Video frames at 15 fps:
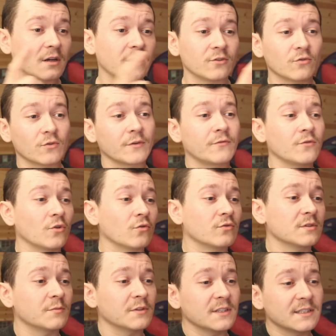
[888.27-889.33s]
I don't know if you
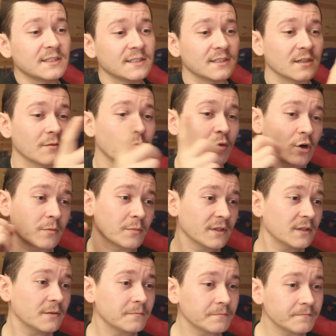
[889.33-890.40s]
noticed, but this is an
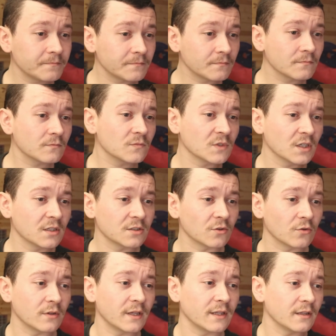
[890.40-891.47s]
apartment.
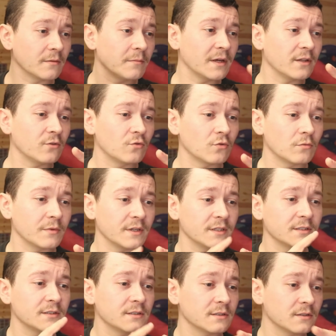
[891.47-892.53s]
So, and the bedroom
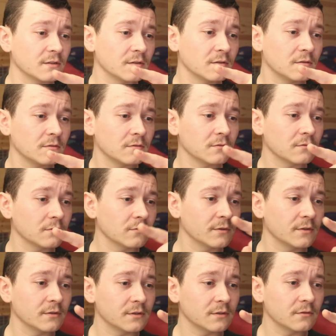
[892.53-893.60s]
is
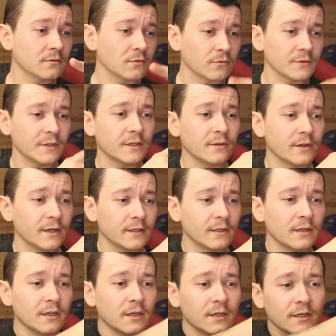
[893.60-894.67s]
no, the other hand,
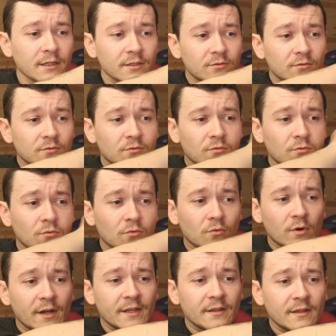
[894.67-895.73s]
it's
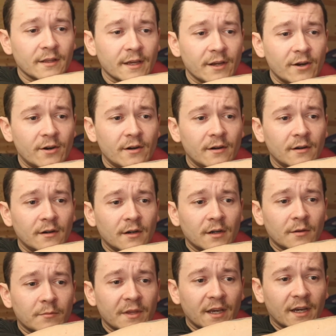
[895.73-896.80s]
right there
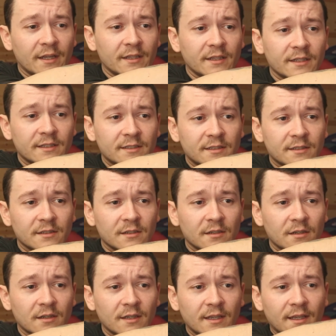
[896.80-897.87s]
behind this
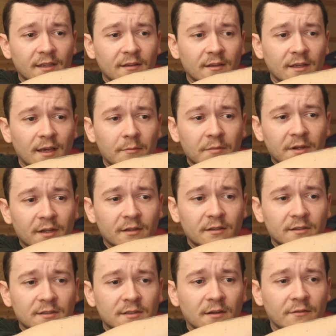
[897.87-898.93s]
cabinet
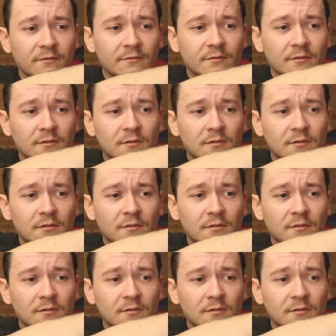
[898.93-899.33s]
stuff.